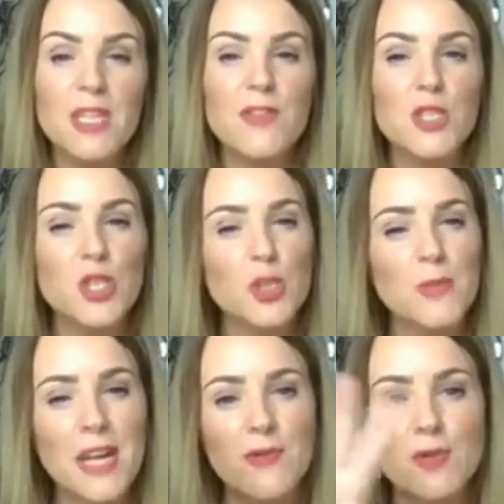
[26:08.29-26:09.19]
And if it's too
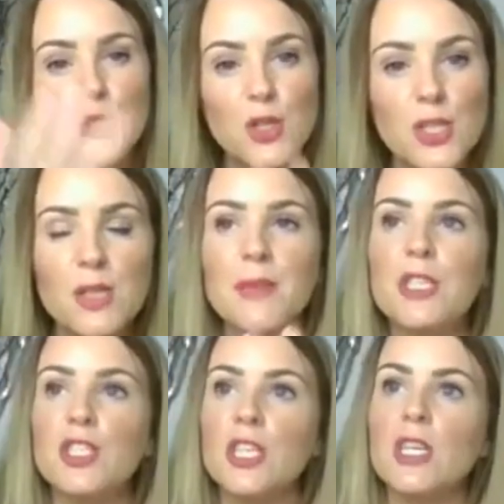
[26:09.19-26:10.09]
painful to look at the
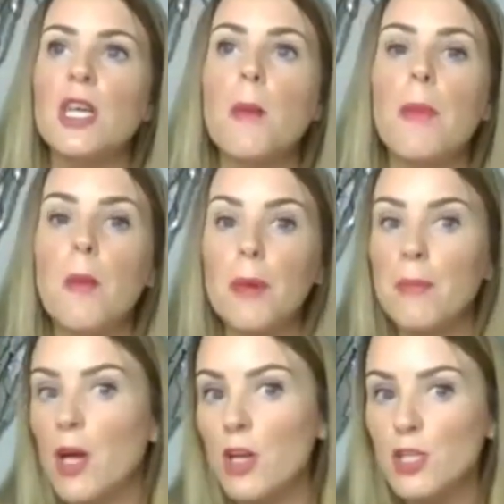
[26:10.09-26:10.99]
picture, pop it
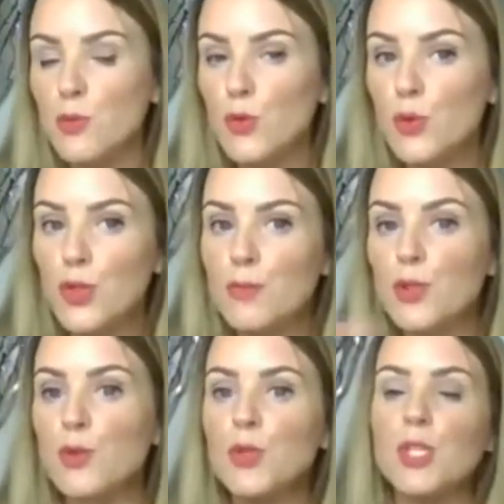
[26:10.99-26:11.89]
behind a wardrobe
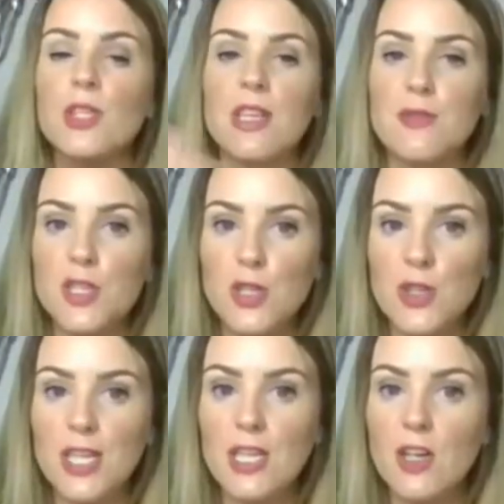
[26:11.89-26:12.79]
door so you don't have to
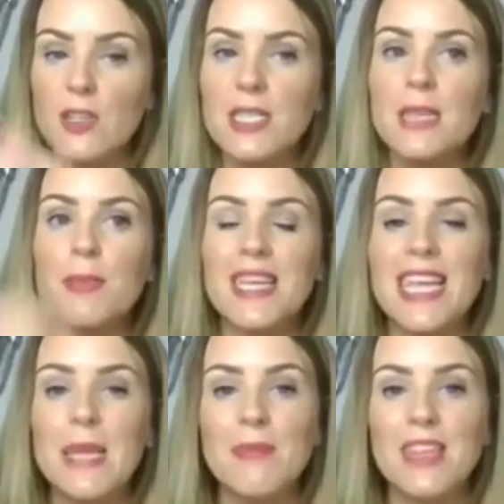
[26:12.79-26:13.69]
look at it constantly, but
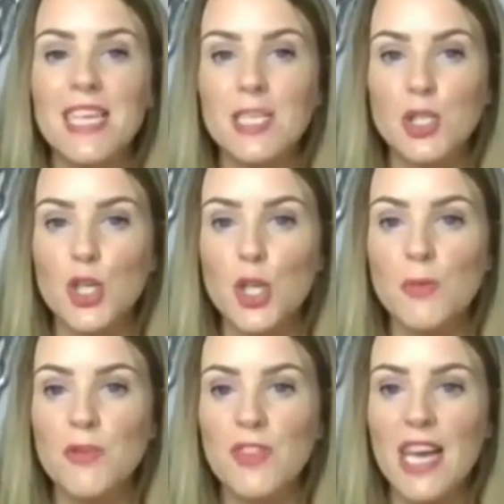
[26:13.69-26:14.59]
keep things
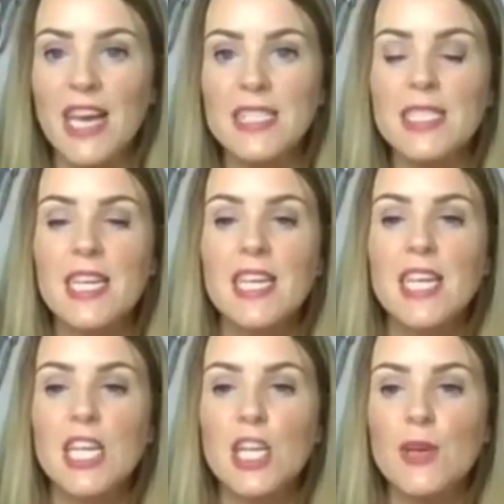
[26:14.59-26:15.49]
up of theirs.
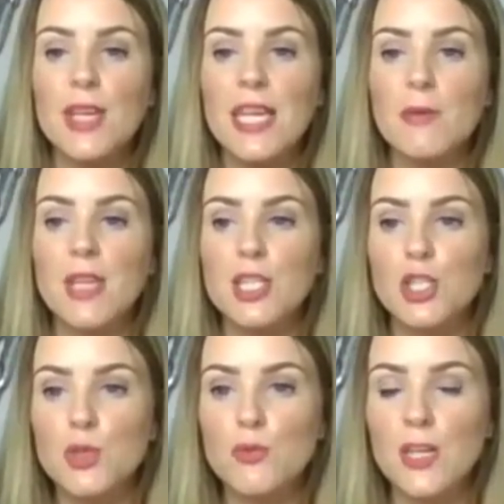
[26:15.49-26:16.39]
You know, keep their
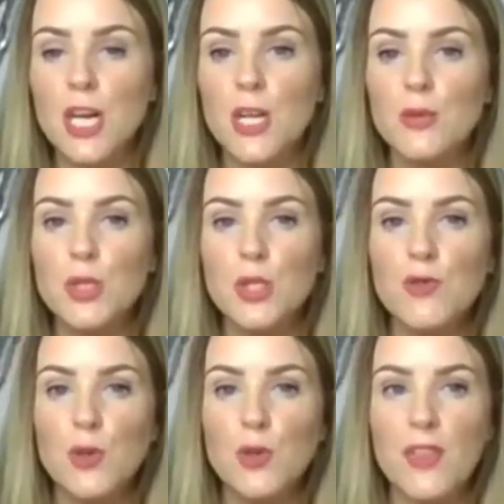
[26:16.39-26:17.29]
jewelry close to you
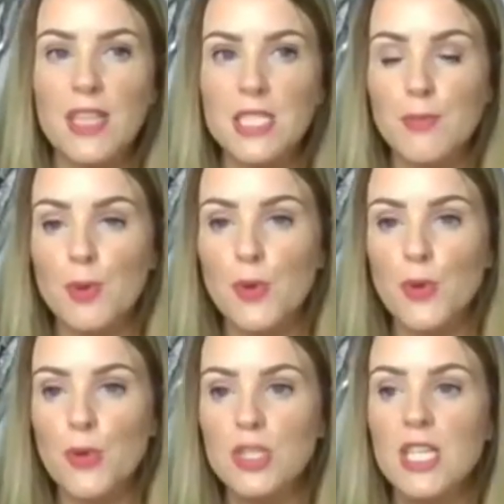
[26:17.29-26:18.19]
if you want their
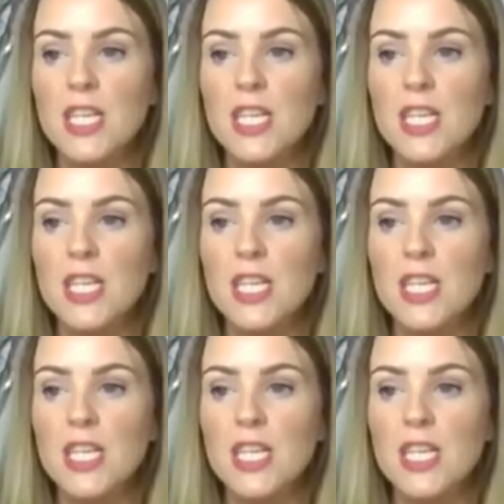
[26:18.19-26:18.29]
support.